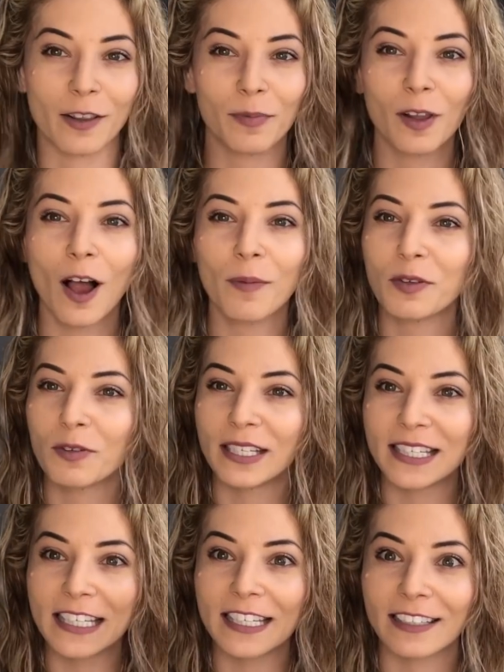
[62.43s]
of the plop, you can
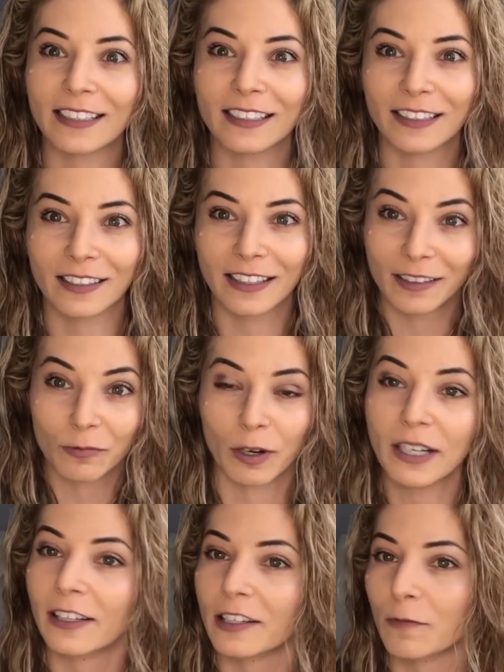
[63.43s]
see like
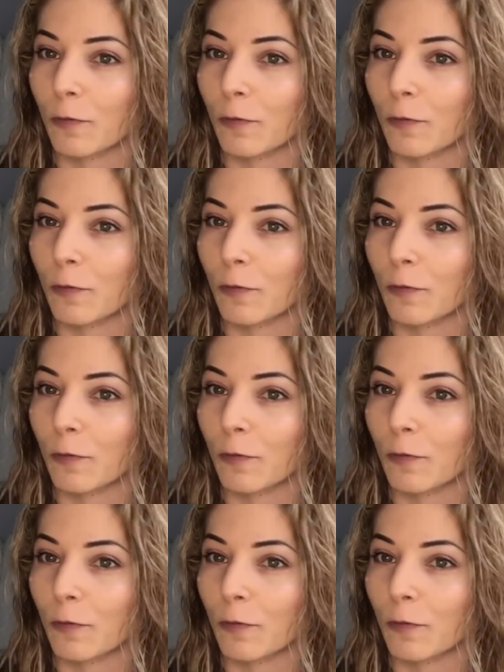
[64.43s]
ringlets